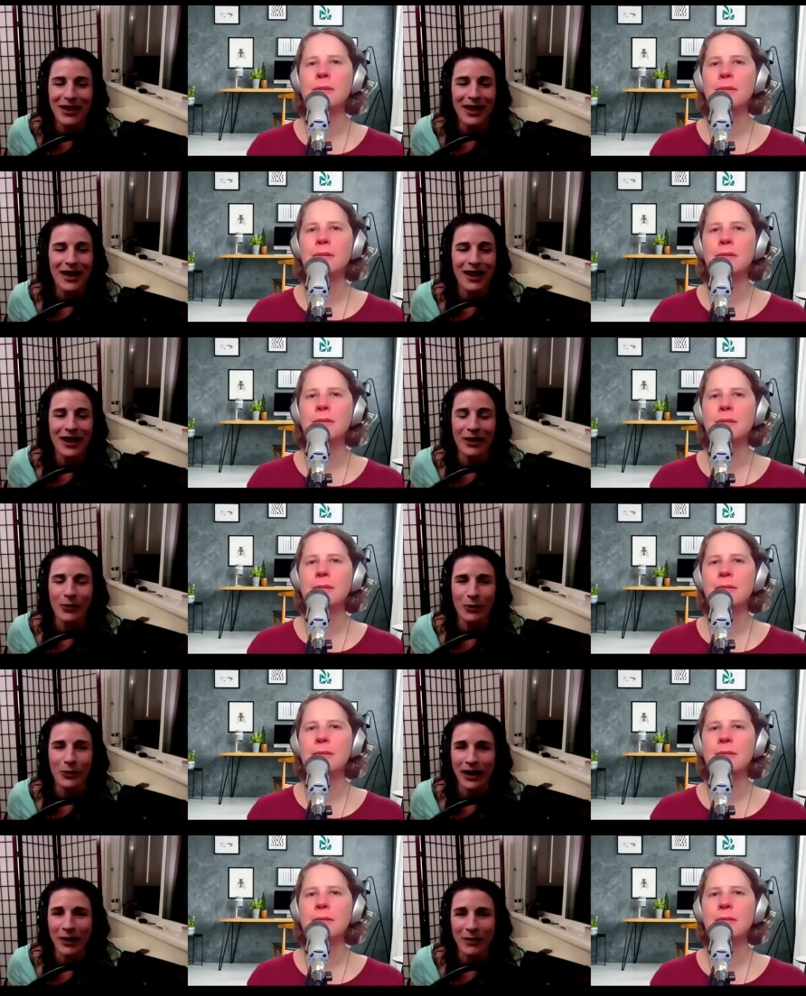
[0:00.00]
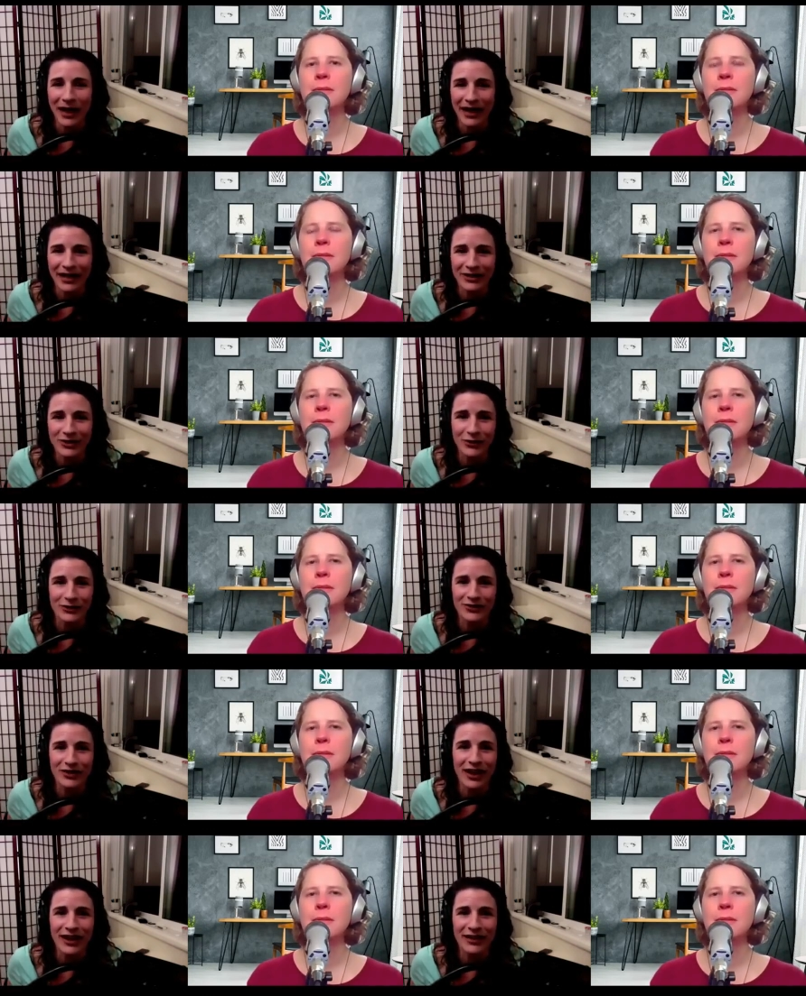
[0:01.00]
Speaker 1: uh, we're now back in each other's
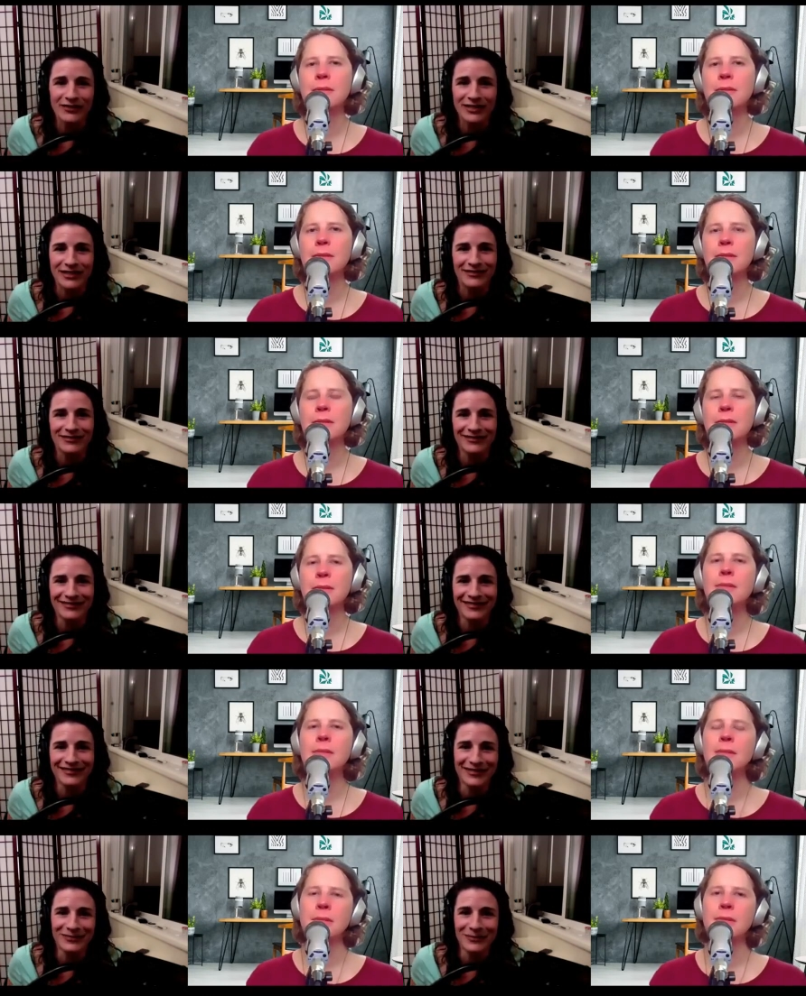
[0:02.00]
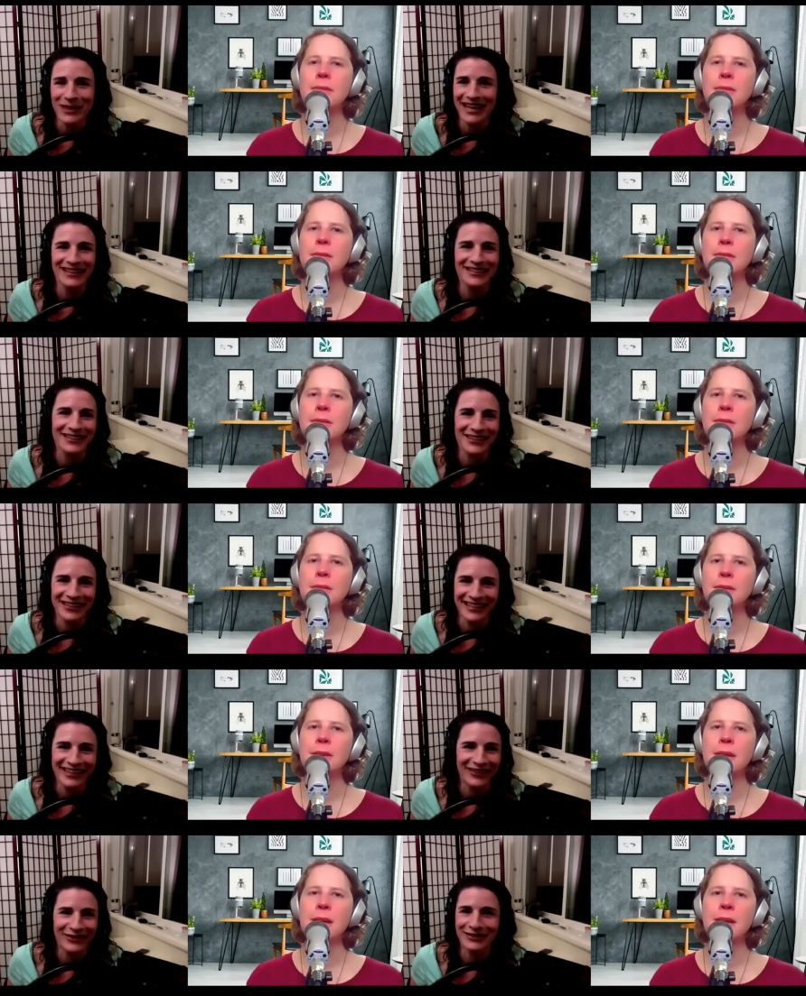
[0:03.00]
lives and making a song
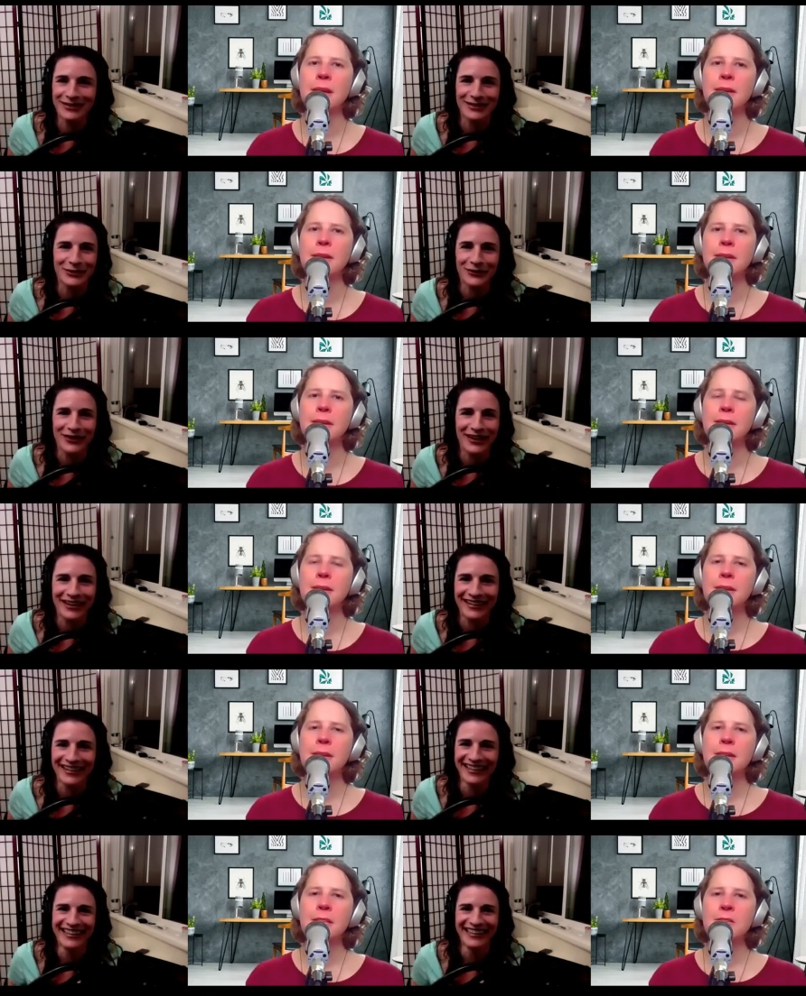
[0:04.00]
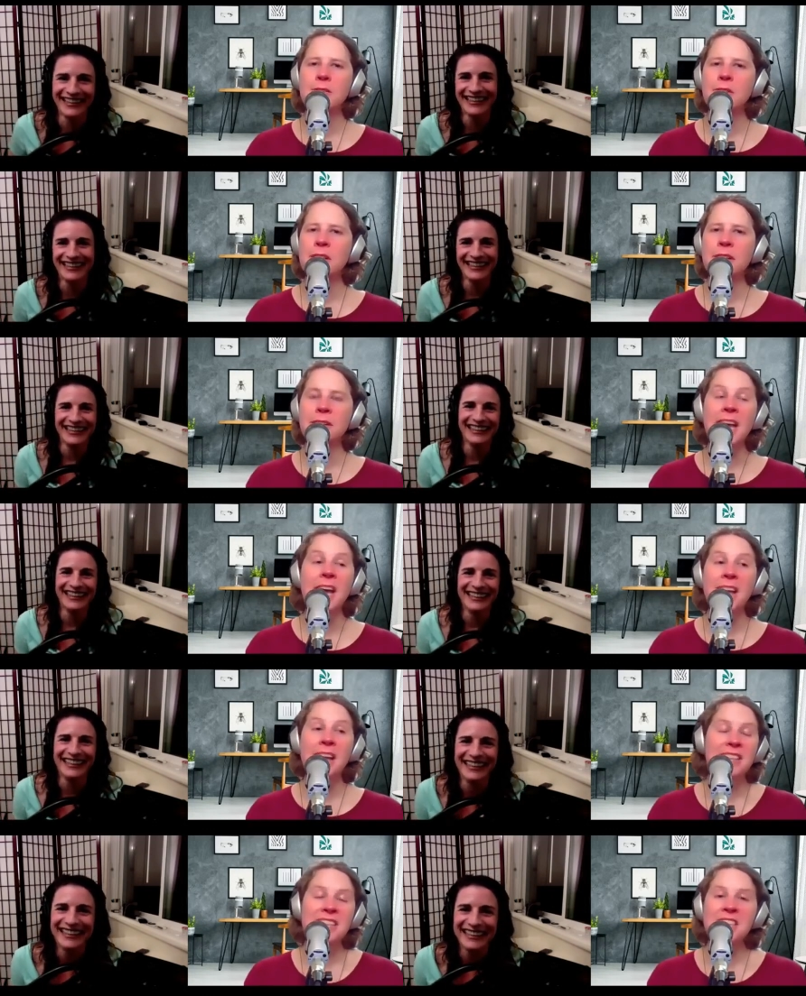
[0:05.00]
together. It's yeah. so fun. It's great.
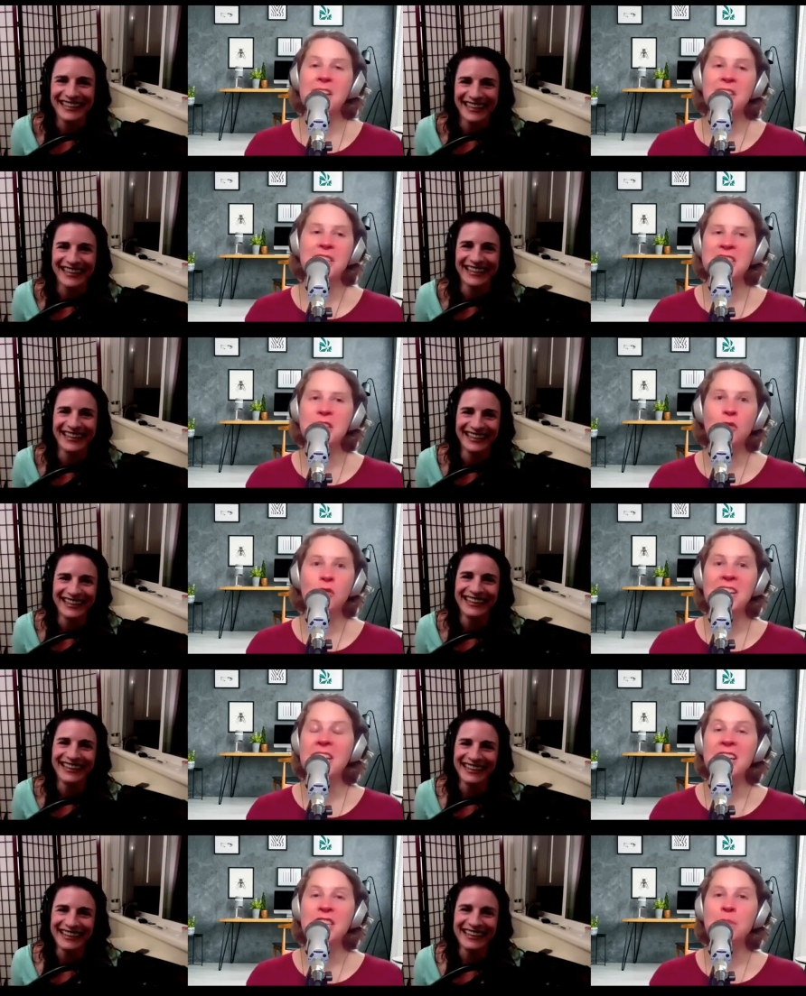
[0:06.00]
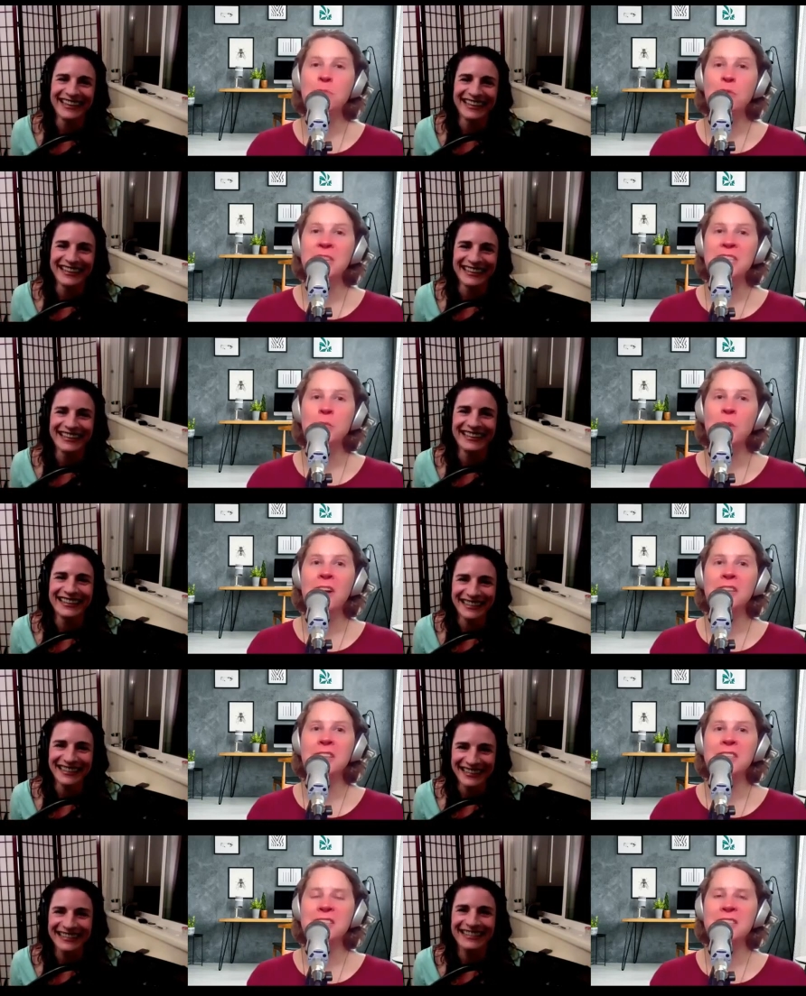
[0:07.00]
Speaker 2: Yeah. And that's, yeah. A, that's a great connection point as
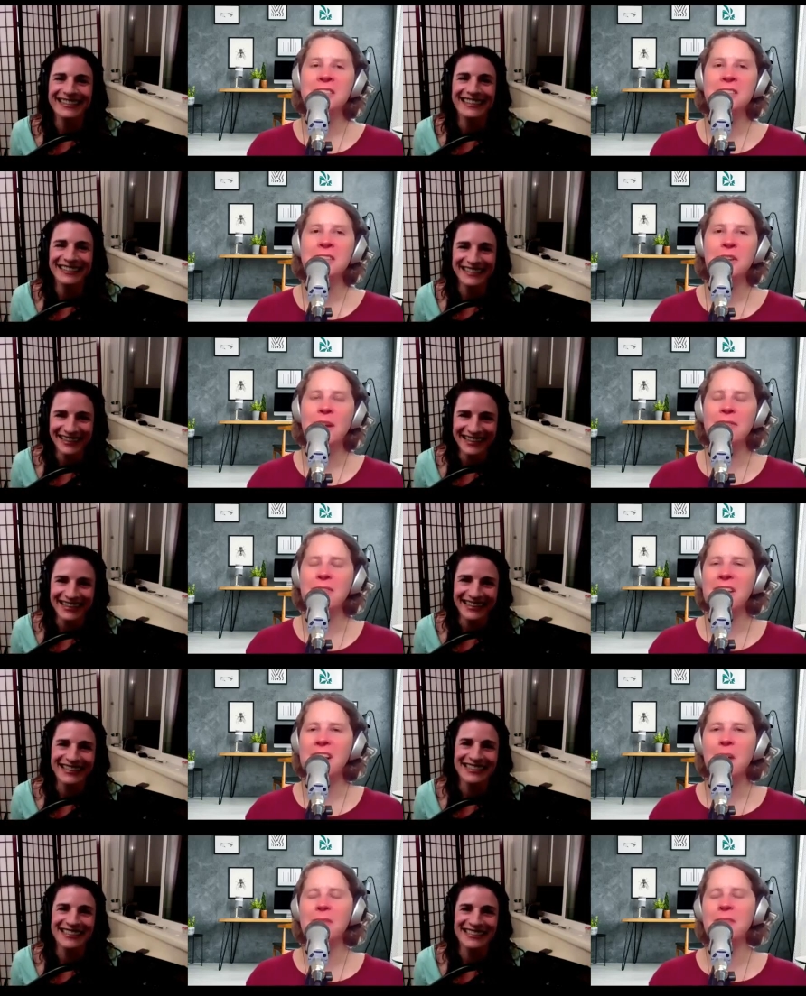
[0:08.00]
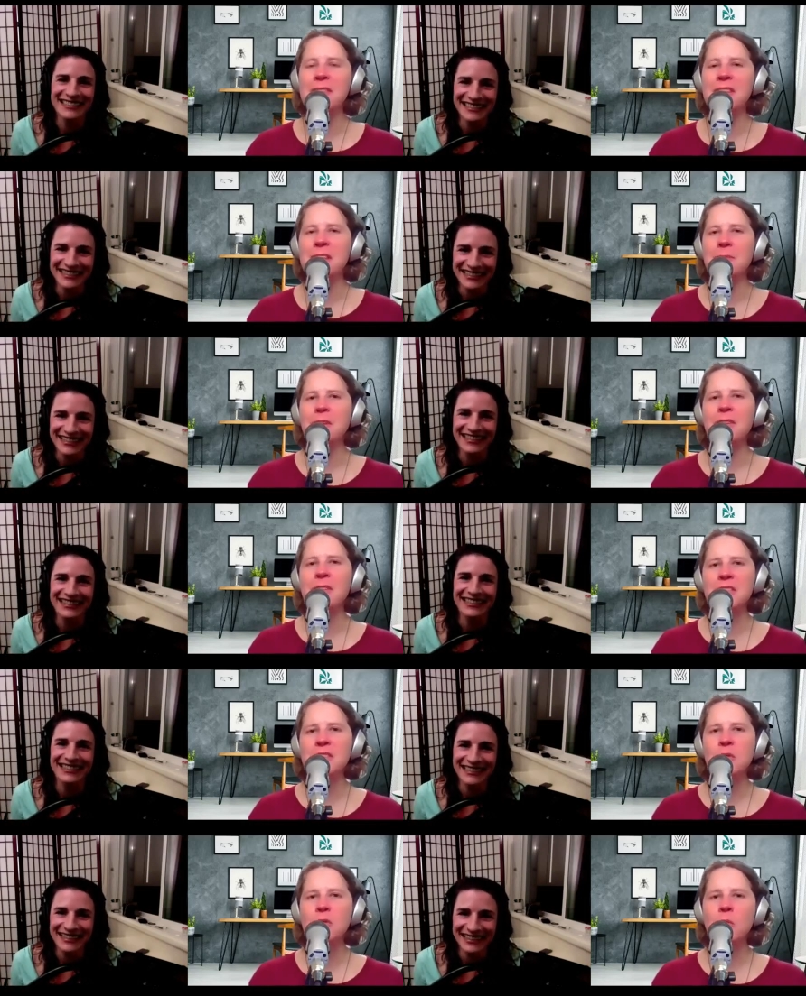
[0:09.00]
well as to it know, that common theme. Oh,
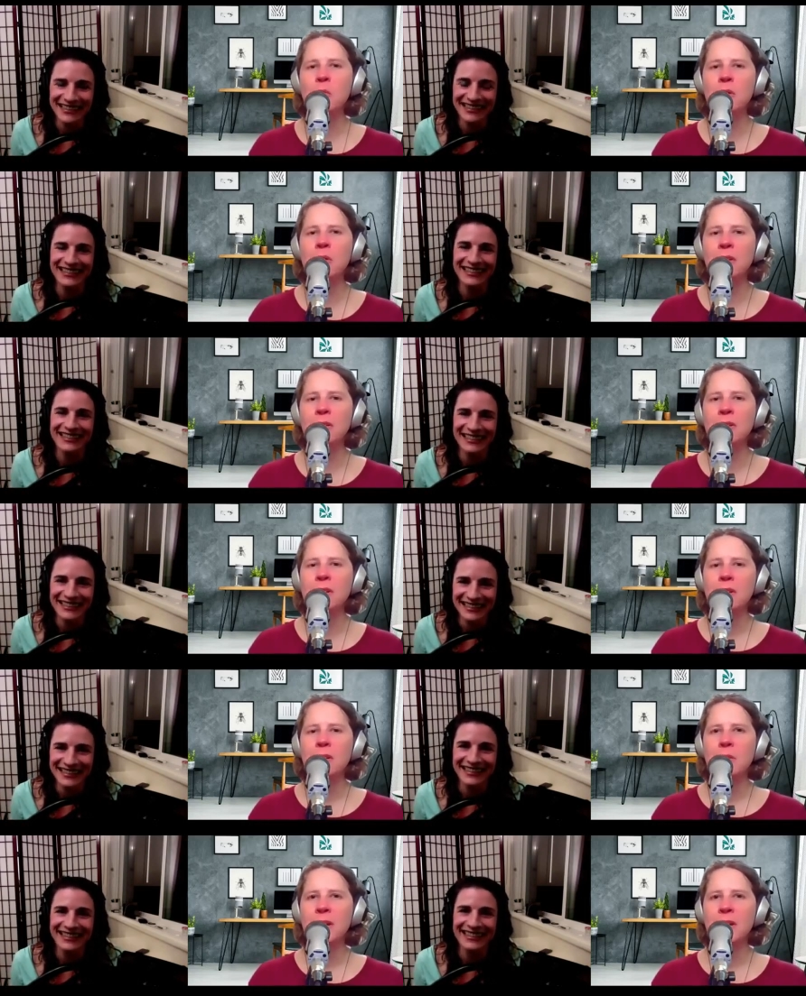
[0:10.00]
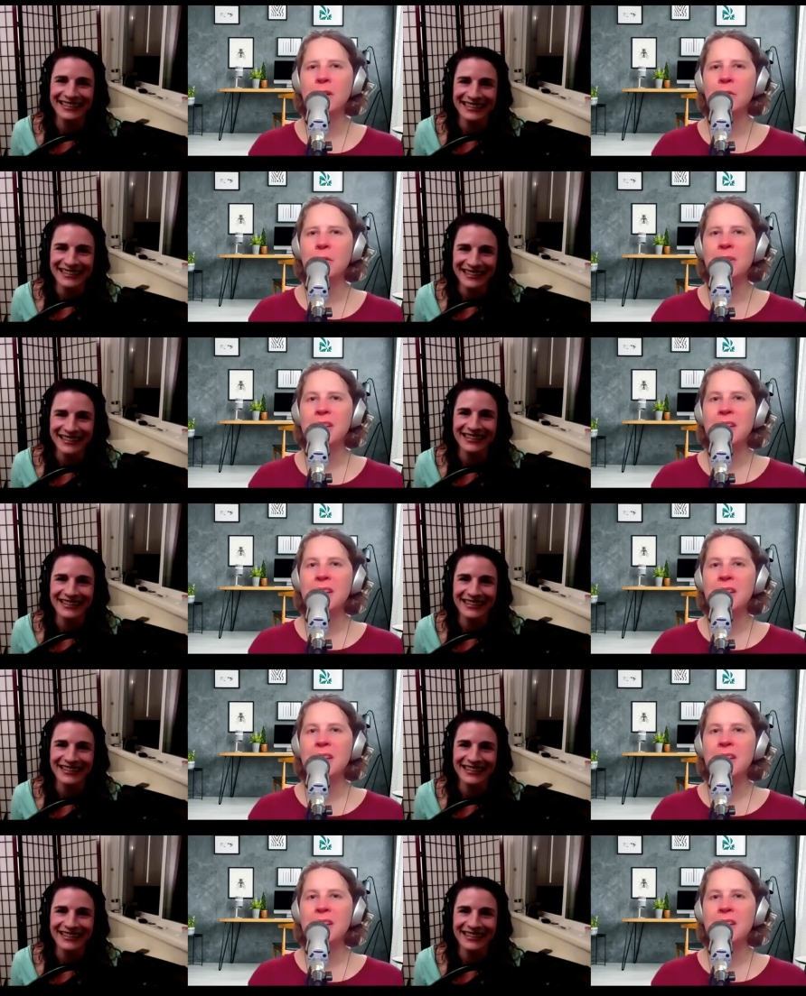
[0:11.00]
that's so cool. Wow.